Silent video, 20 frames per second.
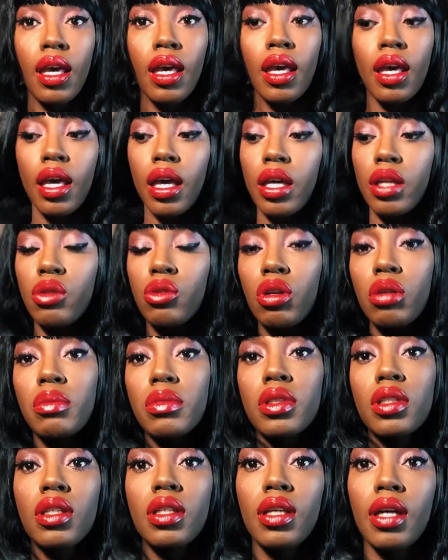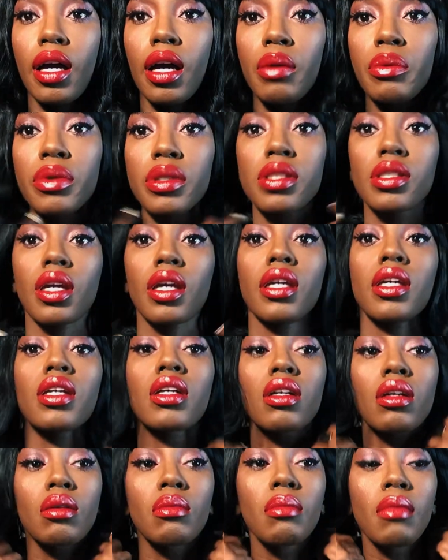And normally I would take
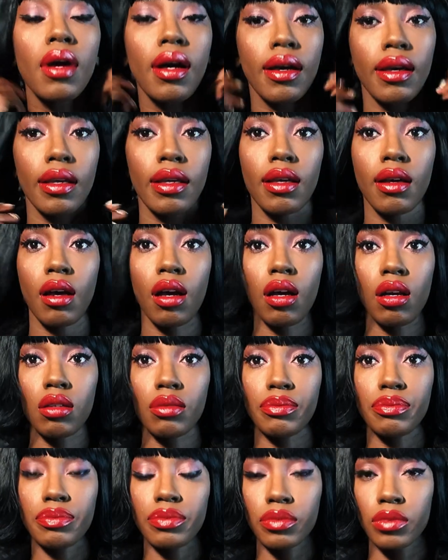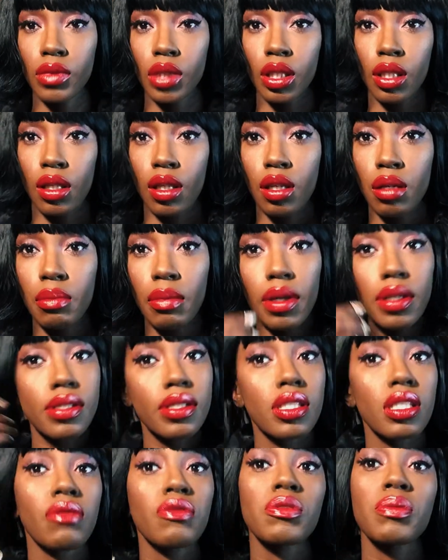my my
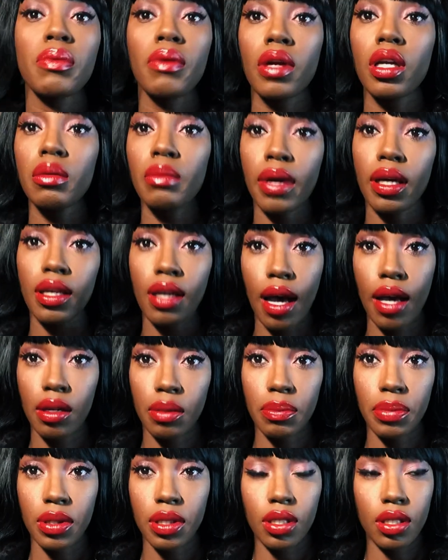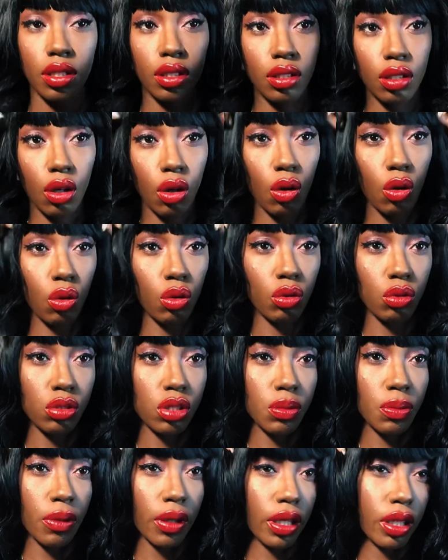stiff spray, my Gotta Be cold
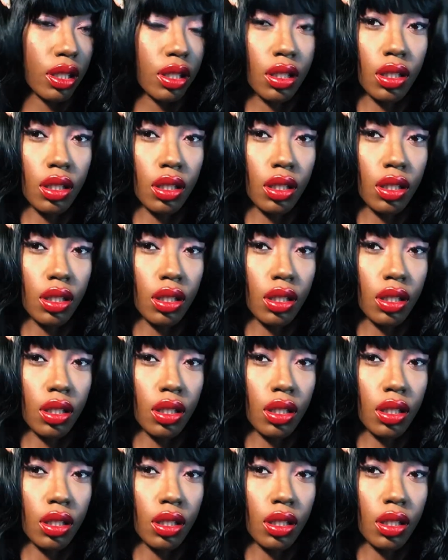spray,